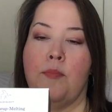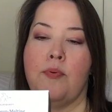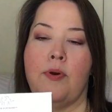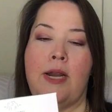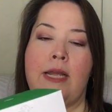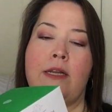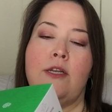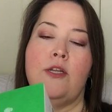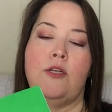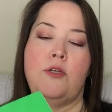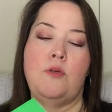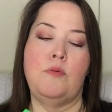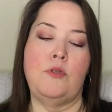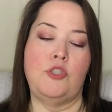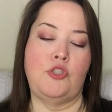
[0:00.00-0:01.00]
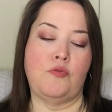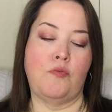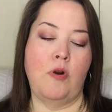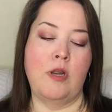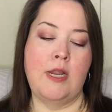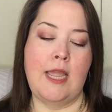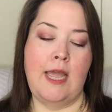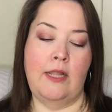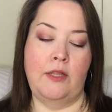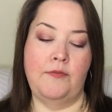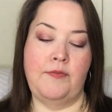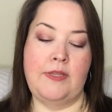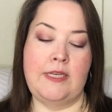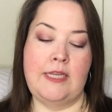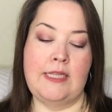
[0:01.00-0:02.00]
brand new Drunk
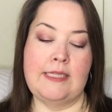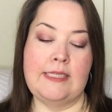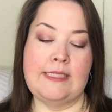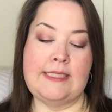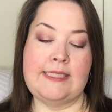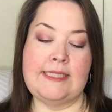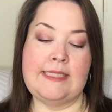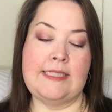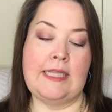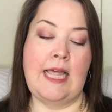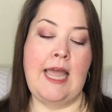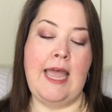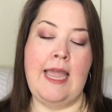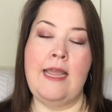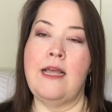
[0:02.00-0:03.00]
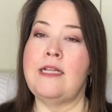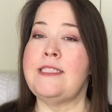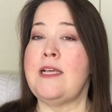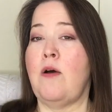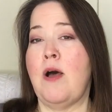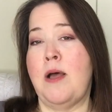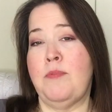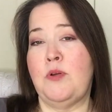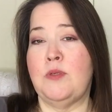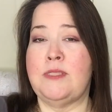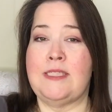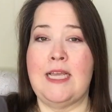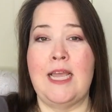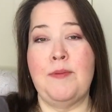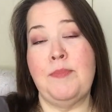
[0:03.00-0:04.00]
Elephant Slay, that's how I'm gonna
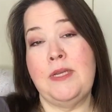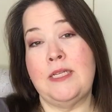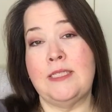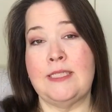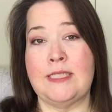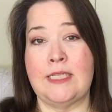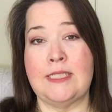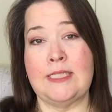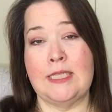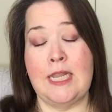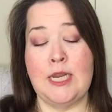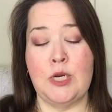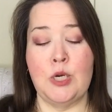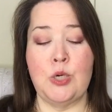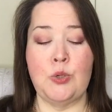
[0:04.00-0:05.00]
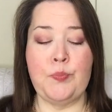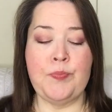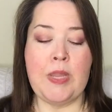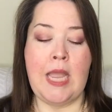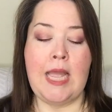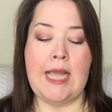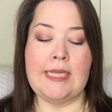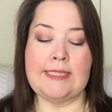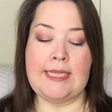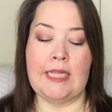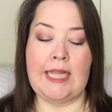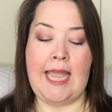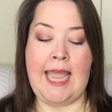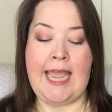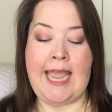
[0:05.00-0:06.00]
say it because Slay girl,
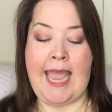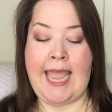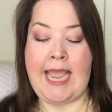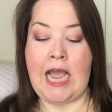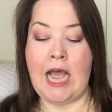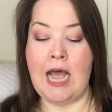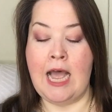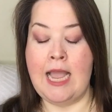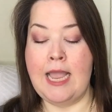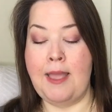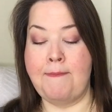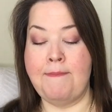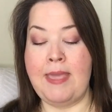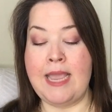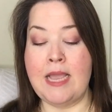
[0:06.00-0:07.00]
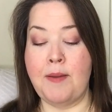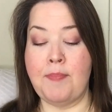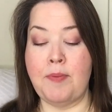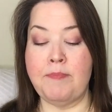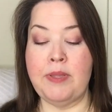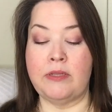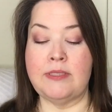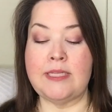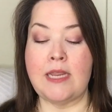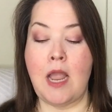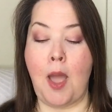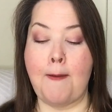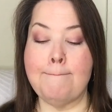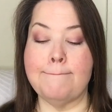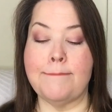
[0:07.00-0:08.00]
S-L-A-A-I, Makeup Melting
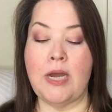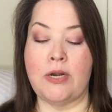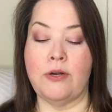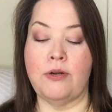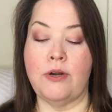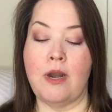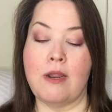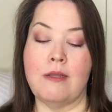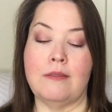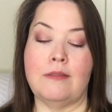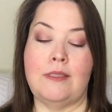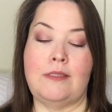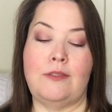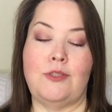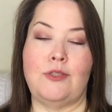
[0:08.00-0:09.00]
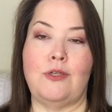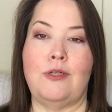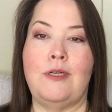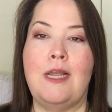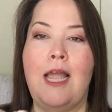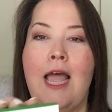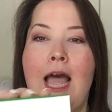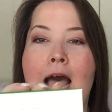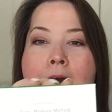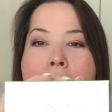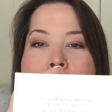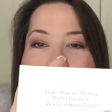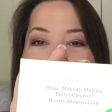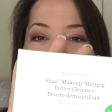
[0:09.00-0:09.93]
Butter Cleanser. I